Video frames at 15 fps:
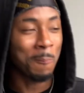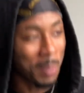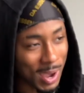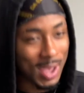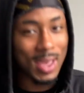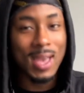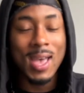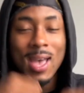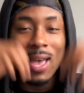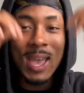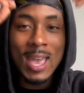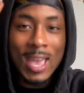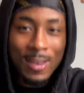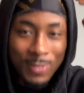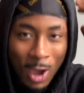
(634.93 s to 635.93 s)
But
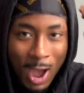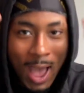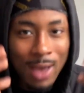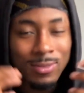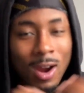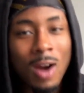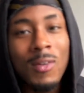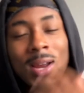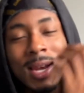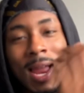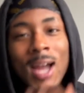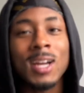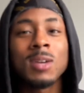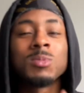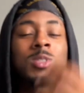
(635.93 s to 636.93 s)
if y'all haven't already,
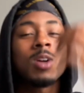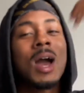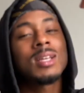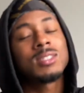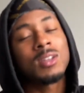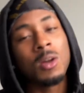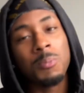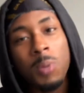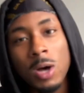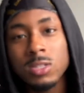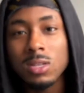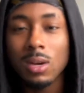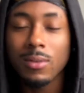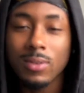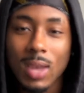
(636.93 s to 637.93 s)
like, comment, subscribe, turn on post
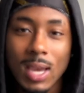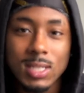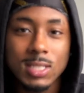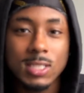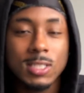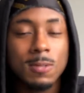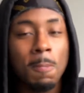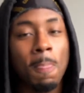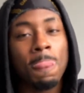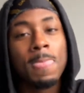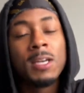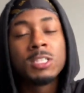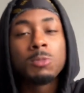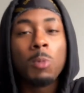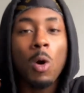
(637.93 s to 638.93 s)
notifications.
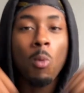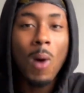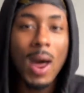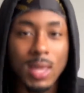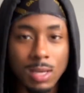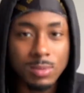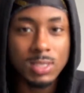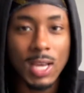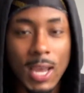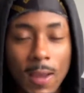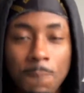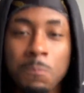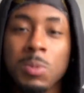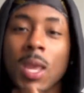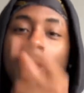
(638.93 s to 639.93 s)
It's your boy
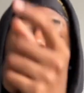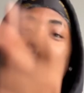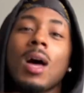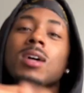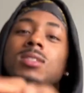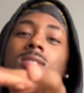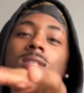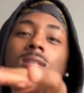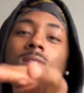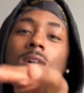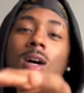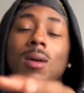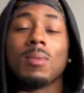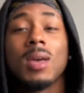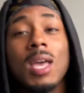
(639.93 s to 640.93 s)
YDMJ. If you lost to the
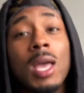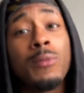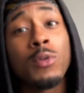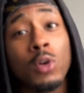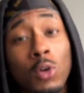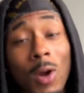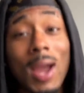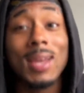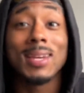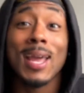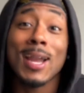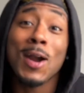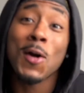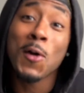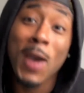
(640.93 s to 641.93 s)
dub, if you're great,
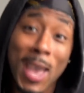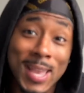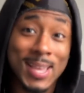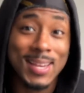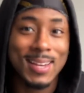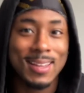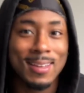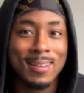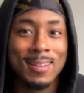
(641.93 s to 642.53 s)
they gonna hate.